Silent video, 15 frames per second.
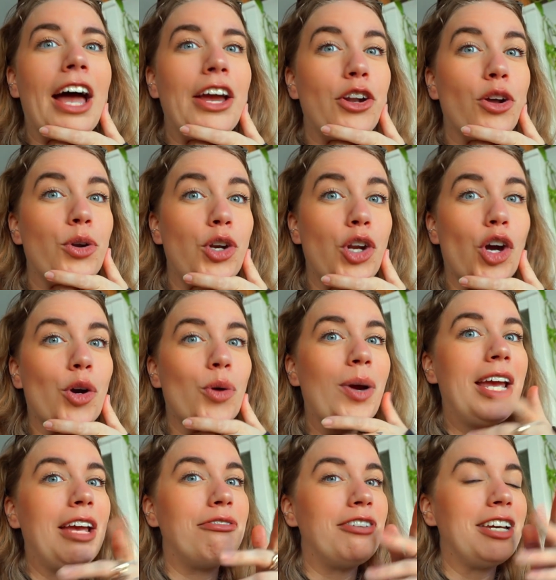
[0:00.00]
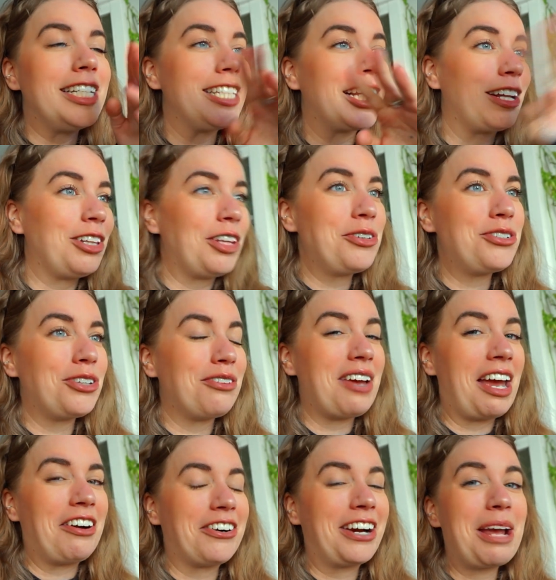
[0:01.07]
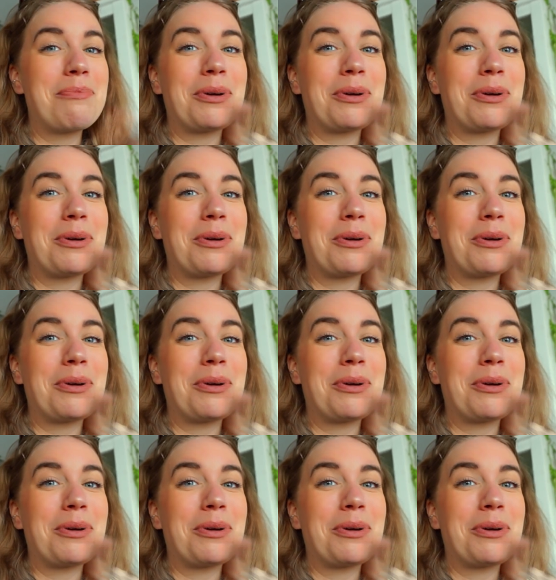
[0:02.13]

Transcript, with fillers: I don't know if it's a closed off area,